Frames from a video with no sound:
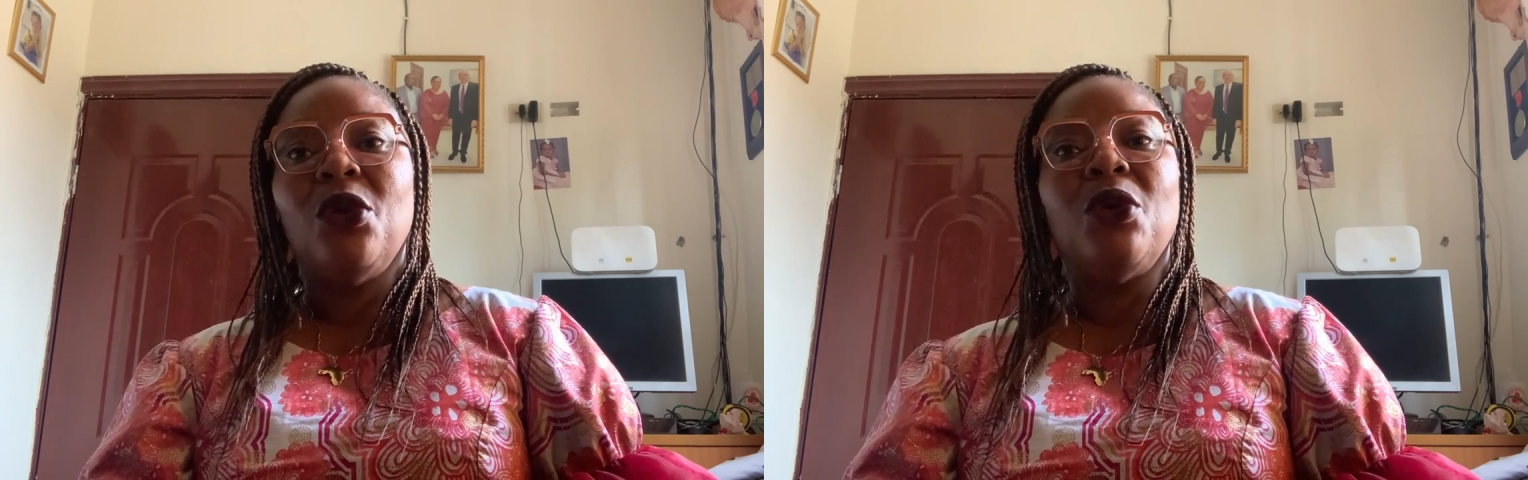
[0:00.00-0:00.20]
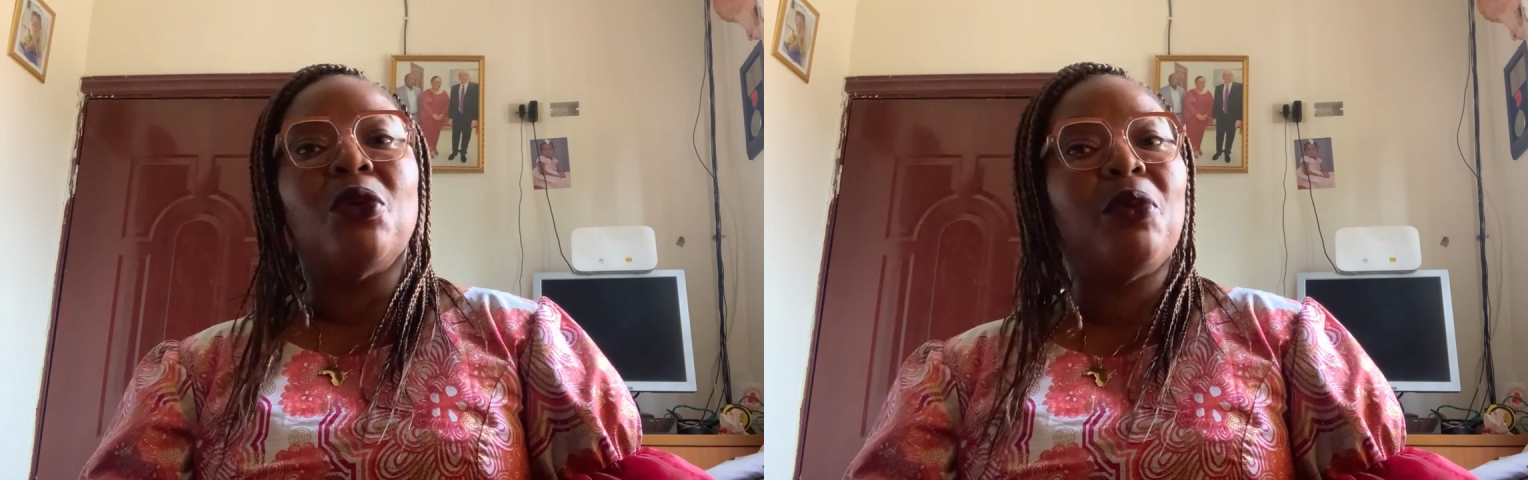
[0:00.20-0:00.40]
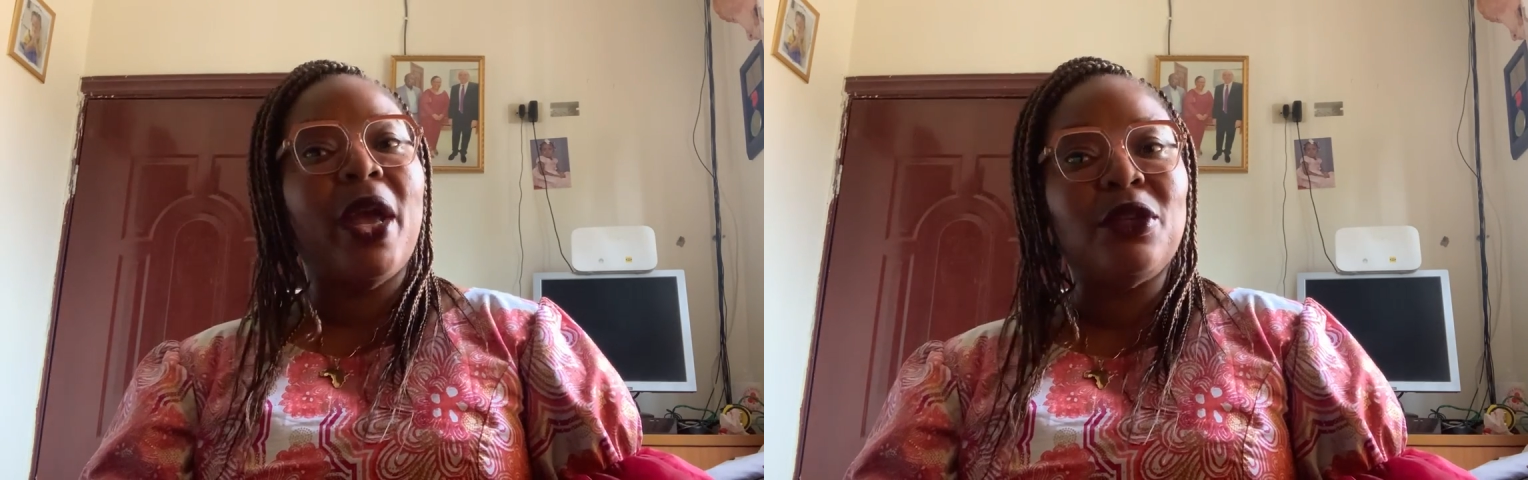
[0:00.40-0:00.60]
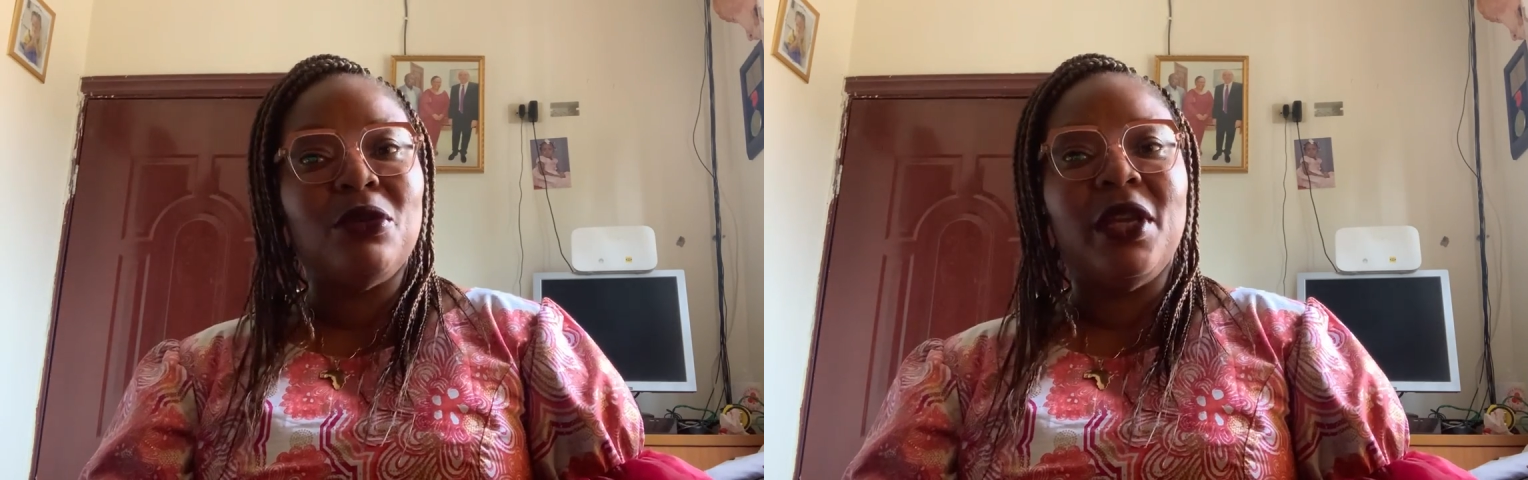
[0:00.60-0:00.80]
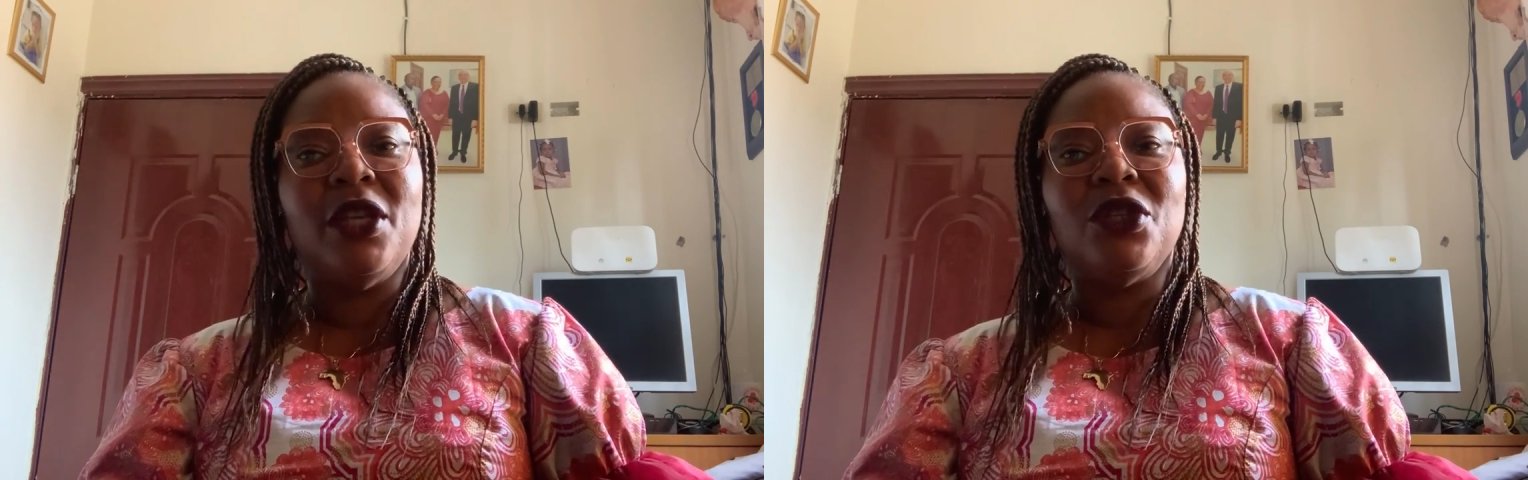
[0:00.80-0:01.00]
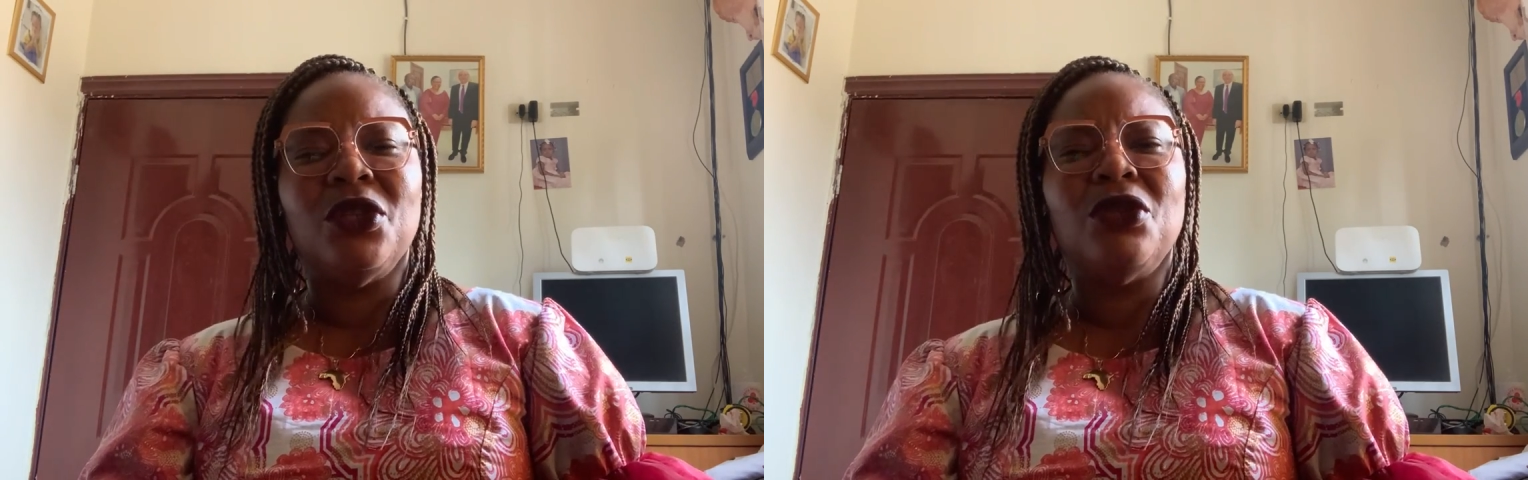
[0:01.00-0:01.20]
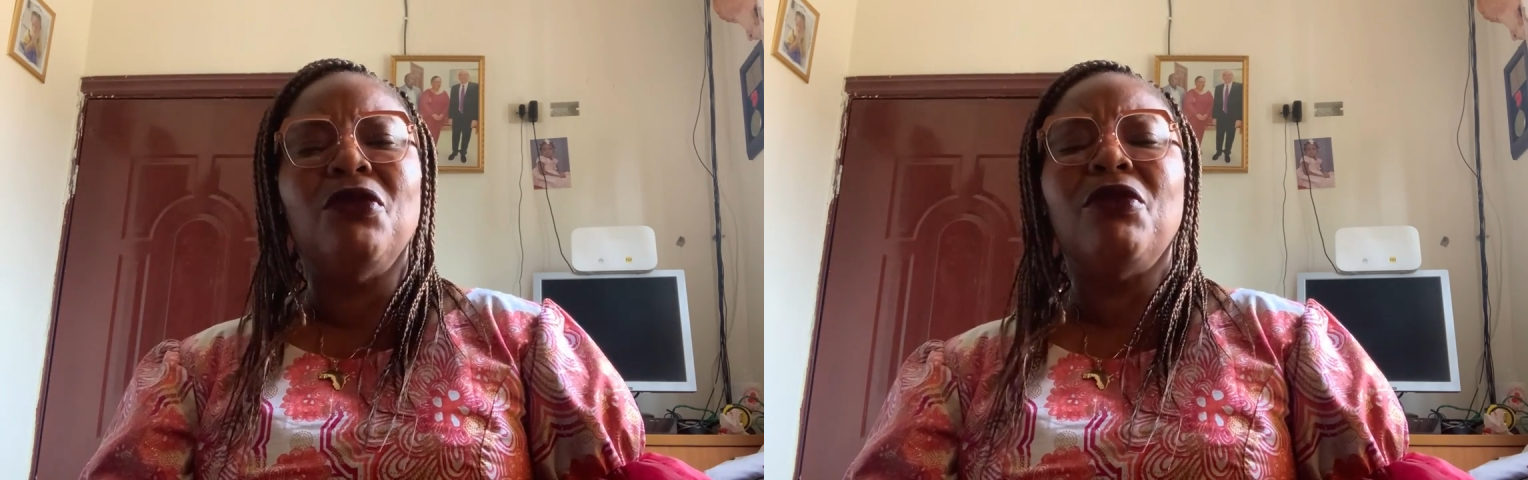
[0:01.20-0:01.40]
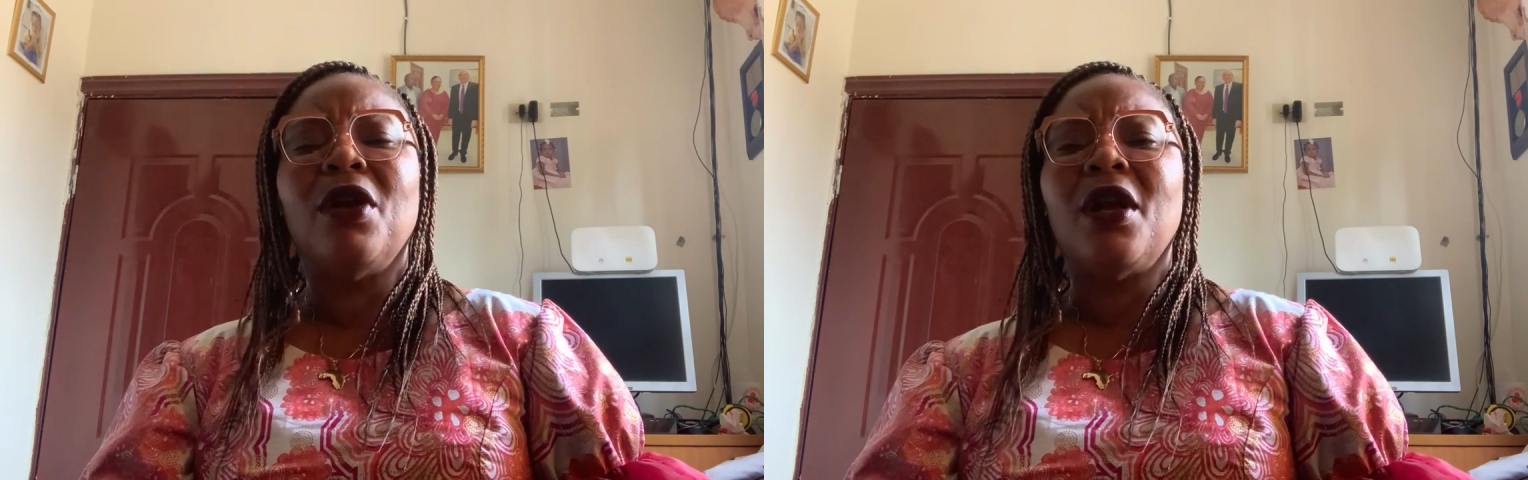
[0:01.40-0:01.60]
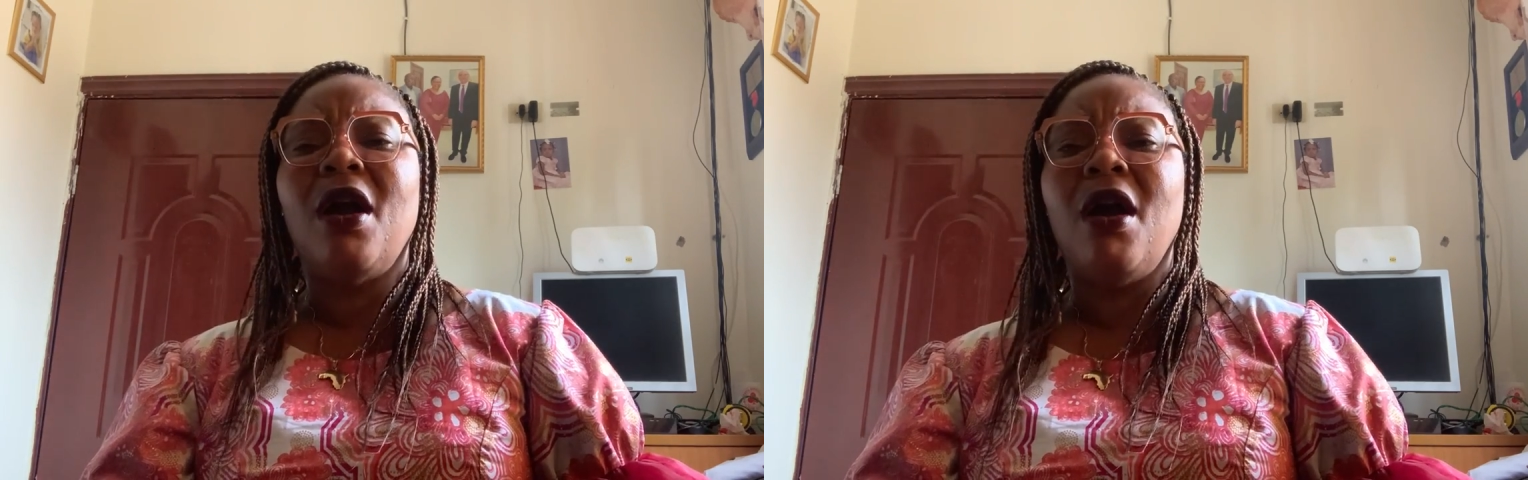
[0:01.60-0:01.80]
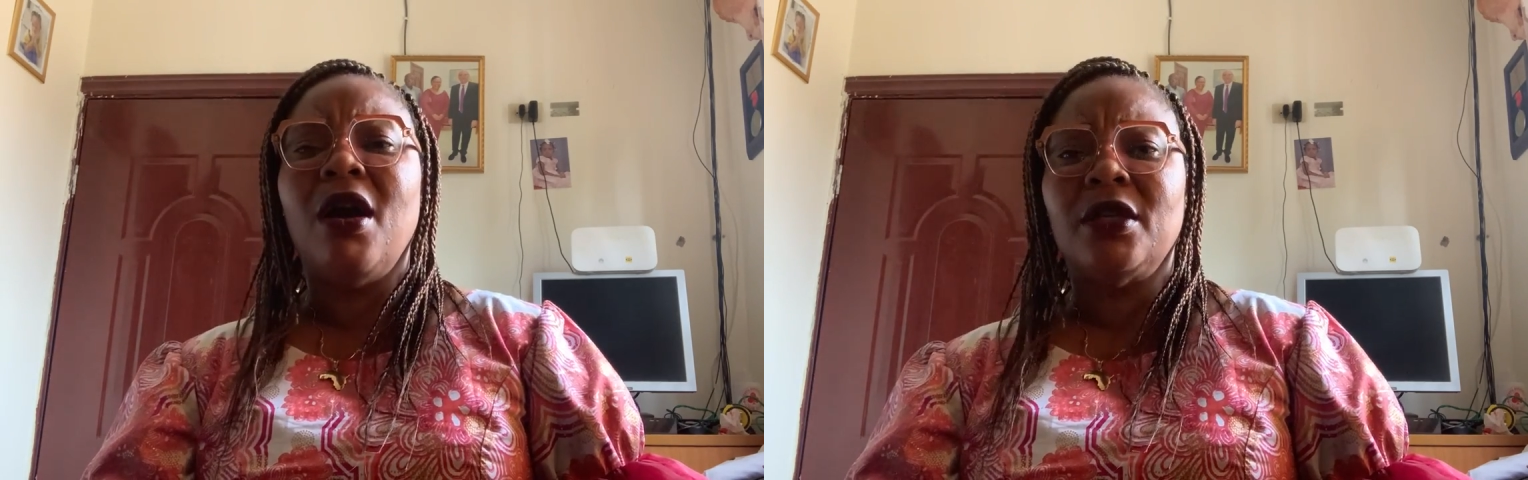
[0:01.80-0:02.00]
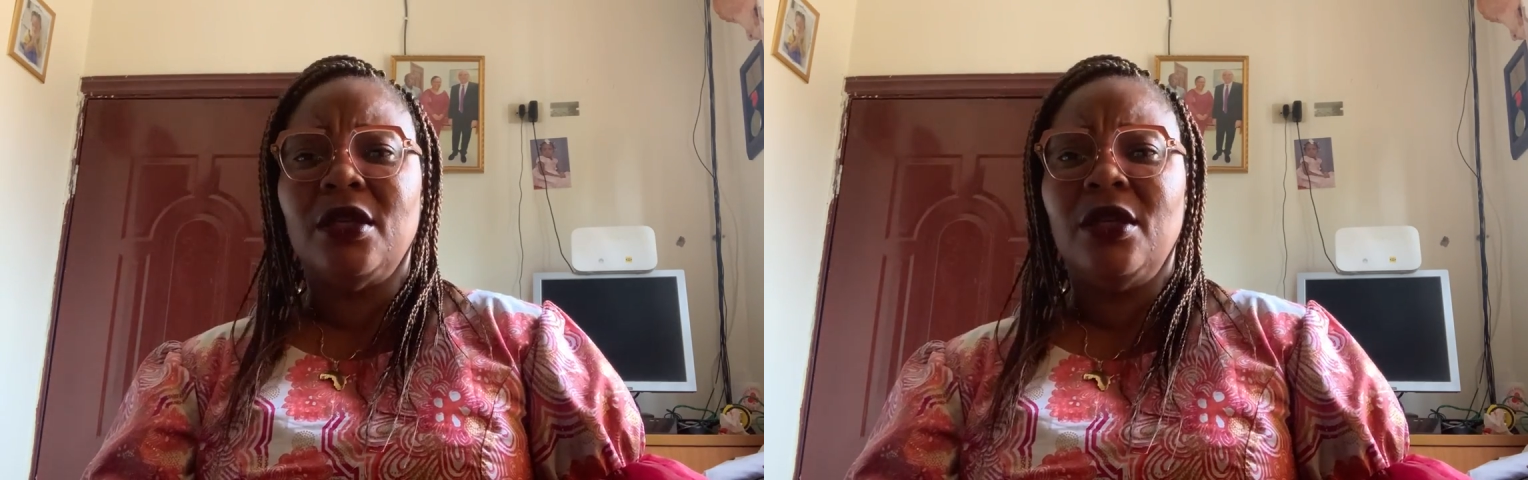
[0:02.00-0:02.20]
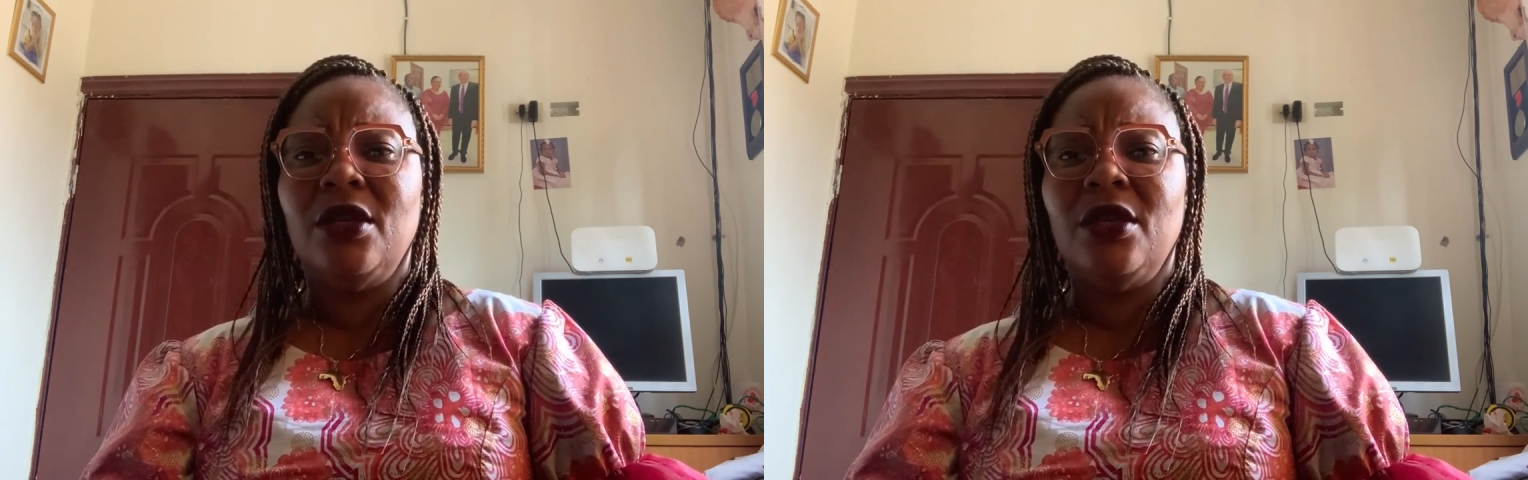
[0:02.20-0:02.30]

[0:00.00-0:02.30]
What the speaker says: Congratulations, you've worked hard.